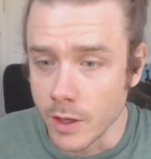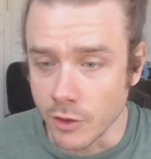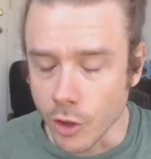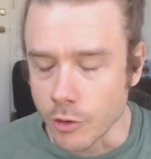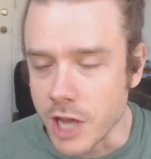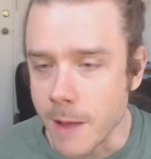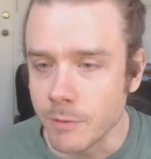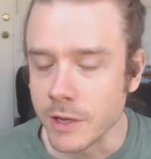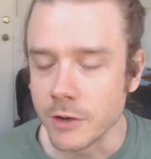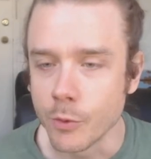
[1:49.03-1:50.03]
It's so
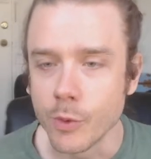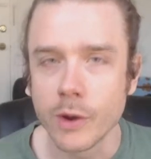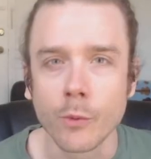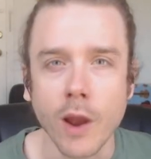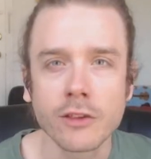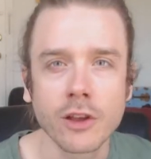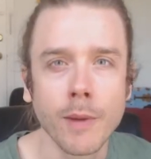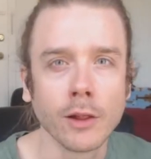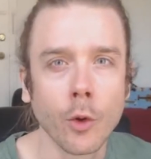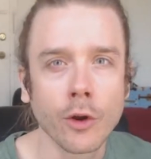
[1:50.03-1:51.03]
tempting to rest
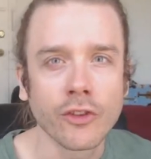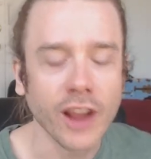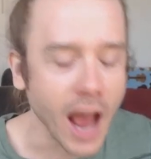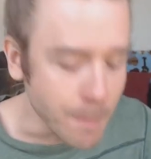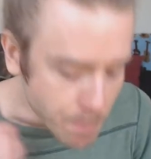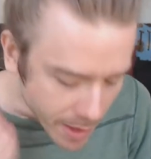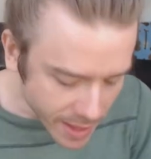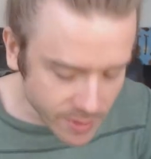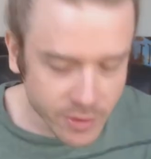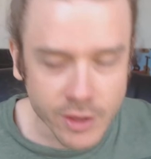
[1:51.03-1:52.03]
on my laurels. Like I
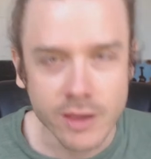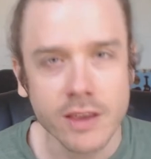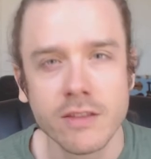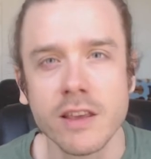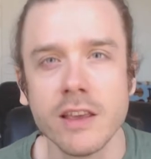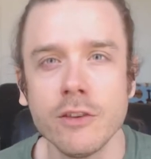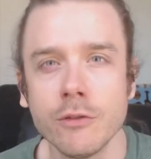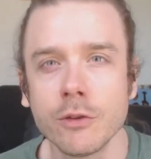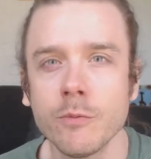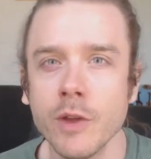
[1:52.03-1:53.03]
made the
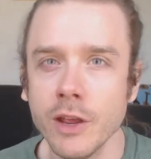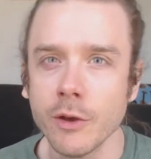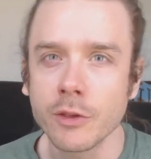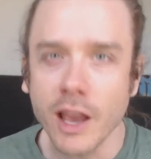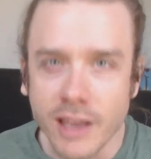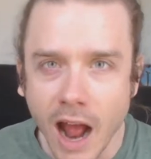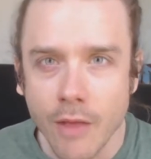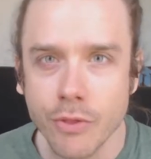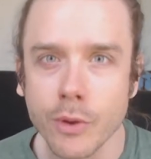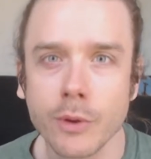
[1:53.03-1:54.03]
YouTube videos. I
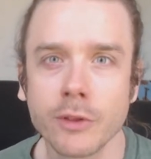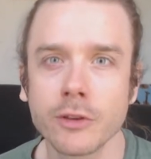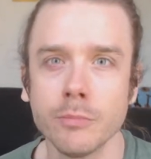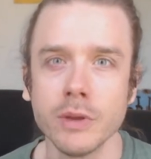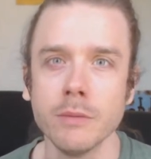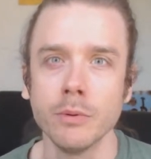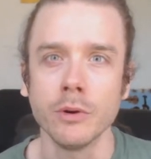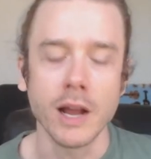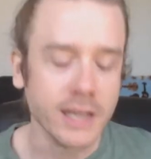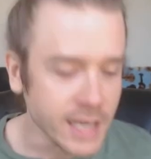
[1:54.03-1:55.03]
got through to some
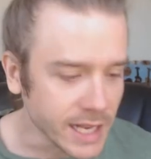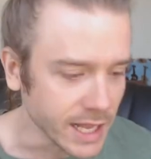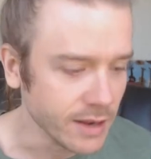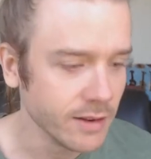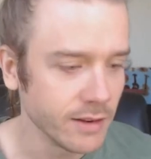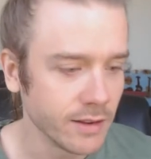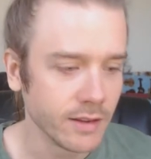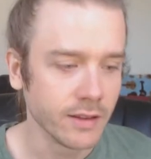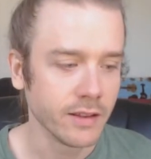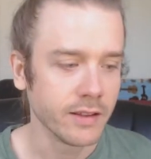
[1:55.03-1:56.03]
people. I did it.
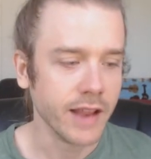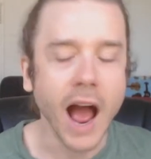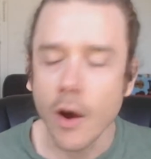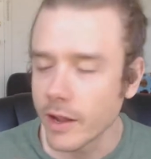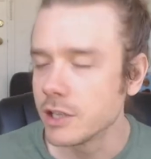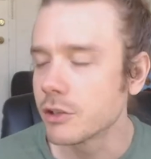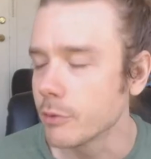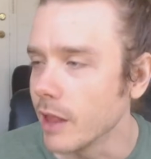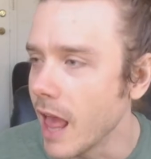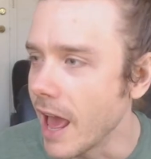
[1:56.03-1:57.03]
Now I can
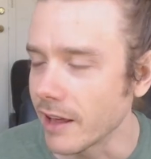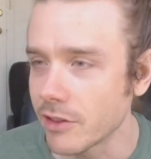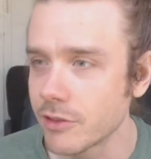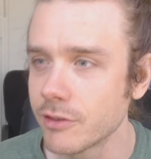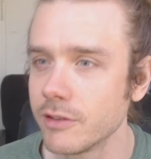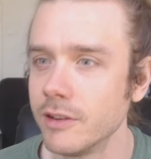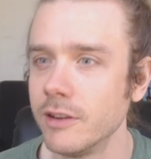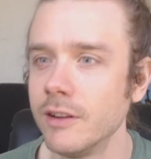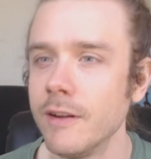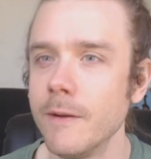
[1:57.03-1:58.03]
just relax.
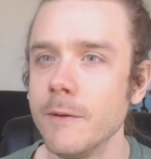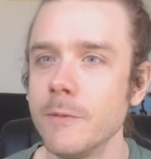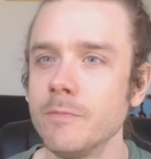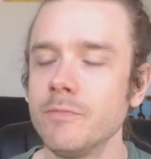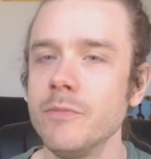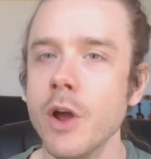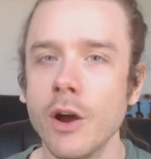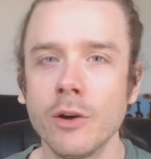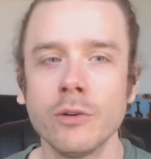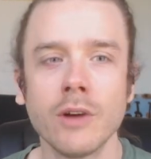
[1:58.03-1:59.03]

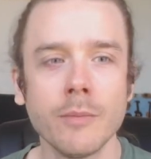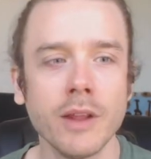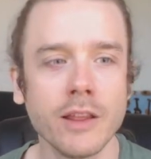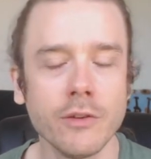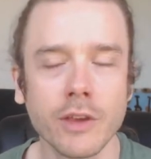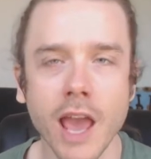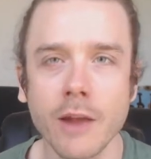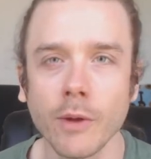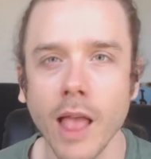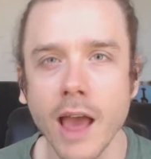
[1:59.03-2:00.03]
No, I mean, you
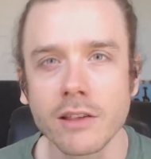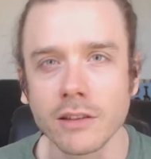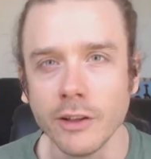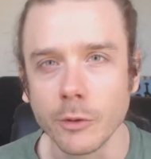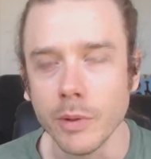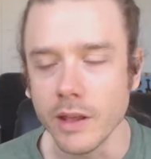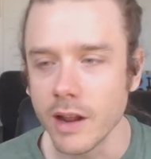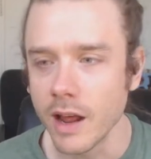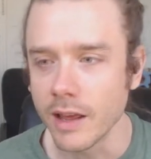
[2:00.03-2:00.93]
can relax a little bit.